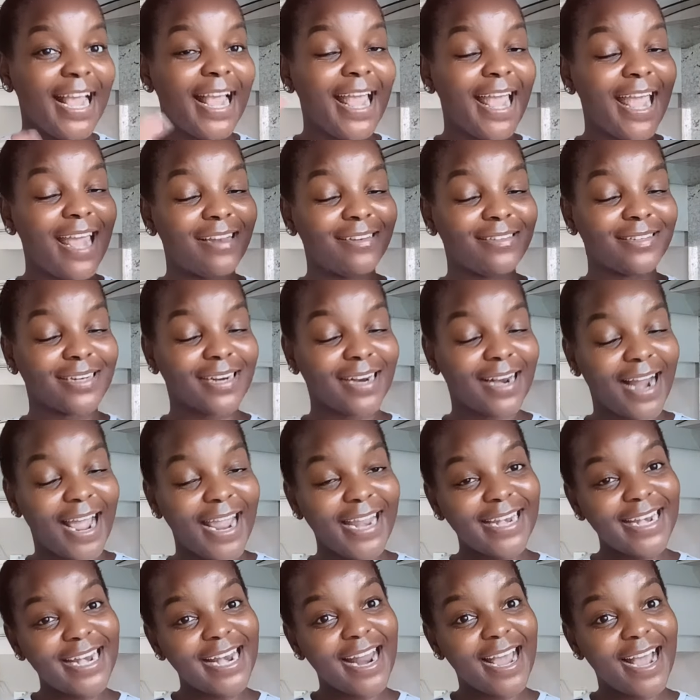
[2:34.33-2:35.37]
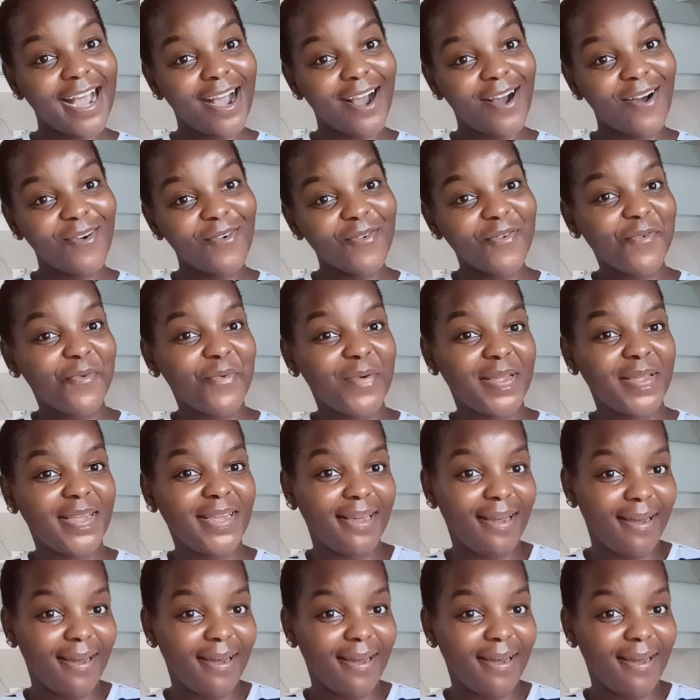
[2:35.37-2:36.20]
and right now we